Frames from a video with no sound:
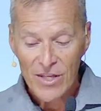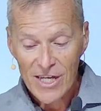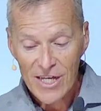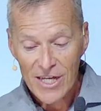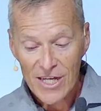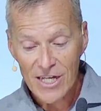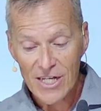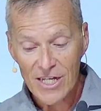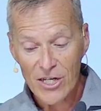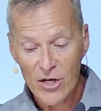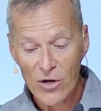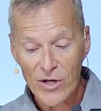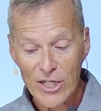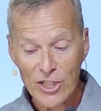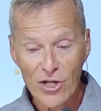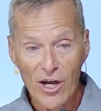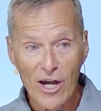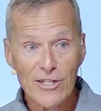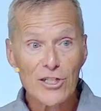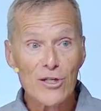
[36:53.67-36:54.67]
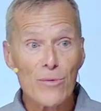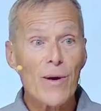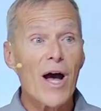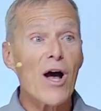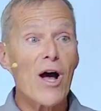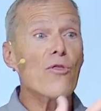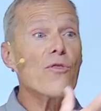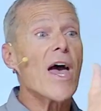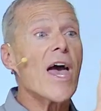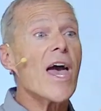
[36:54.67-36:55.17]
you know, he talks
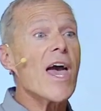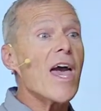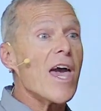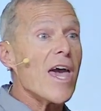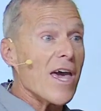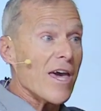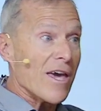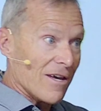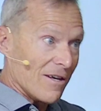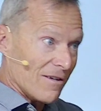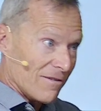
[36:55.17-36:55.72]
about they,